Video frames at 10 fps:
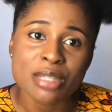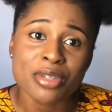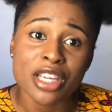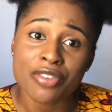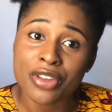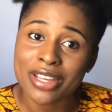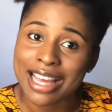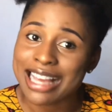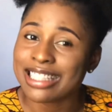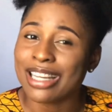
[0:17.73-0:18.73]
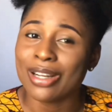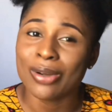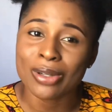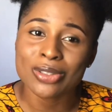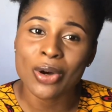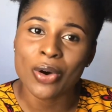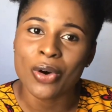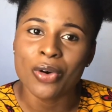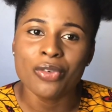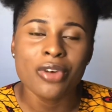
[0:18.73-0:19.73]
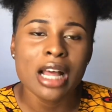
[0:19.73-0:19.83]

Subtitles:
giving you guys a lot of